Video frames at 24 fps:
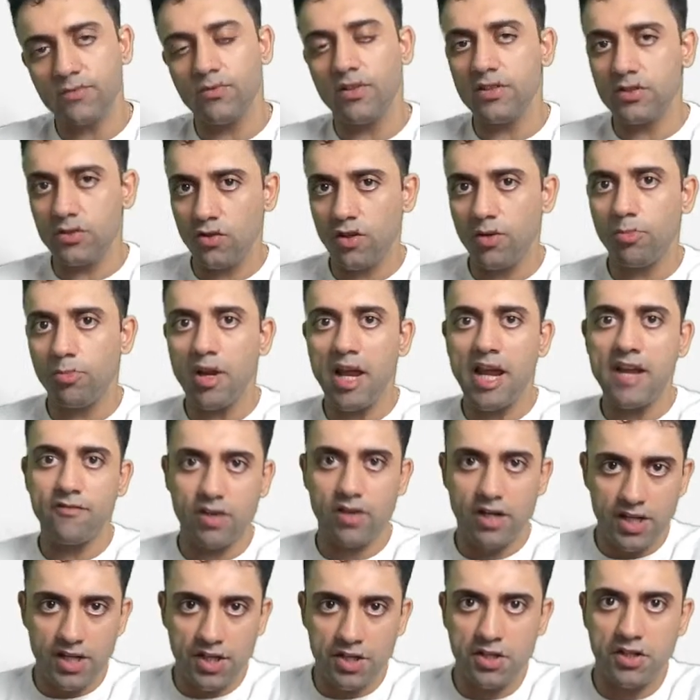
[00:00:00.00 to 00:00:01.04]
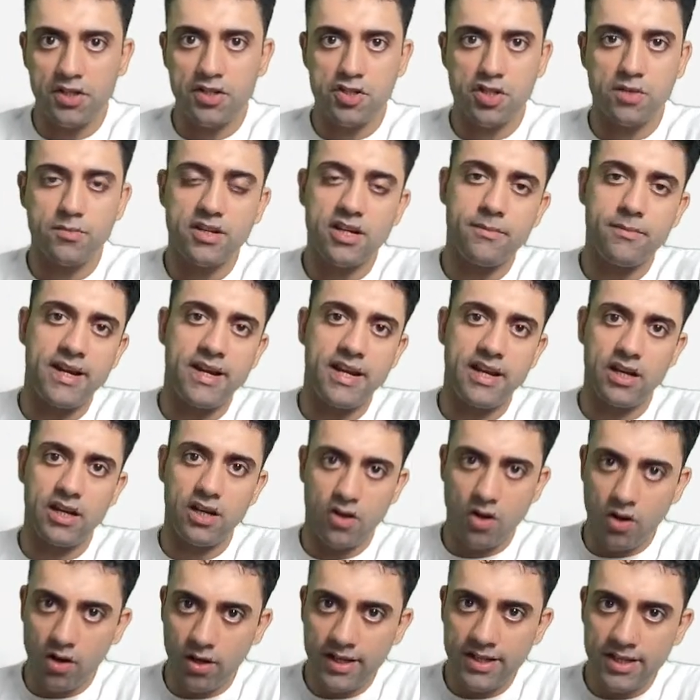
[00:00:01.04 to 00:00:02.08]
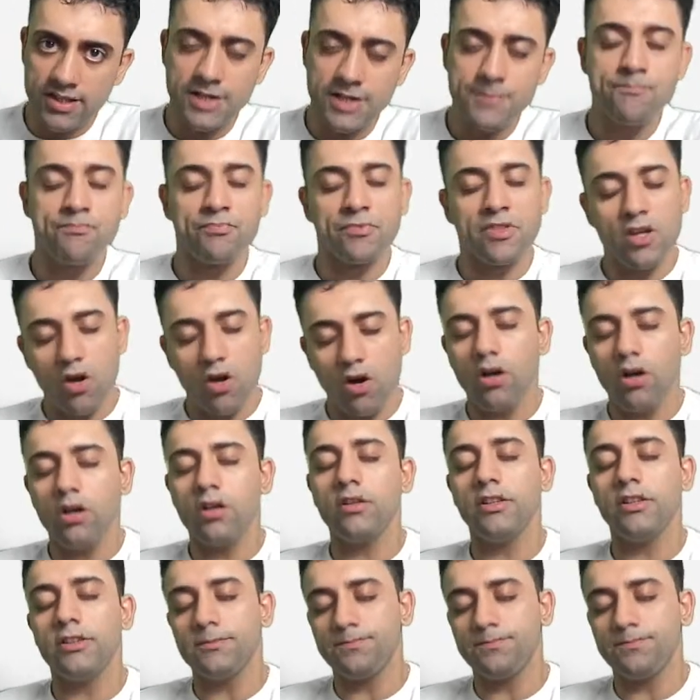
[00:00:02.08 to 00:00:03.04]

once you apply for internship in a medical college or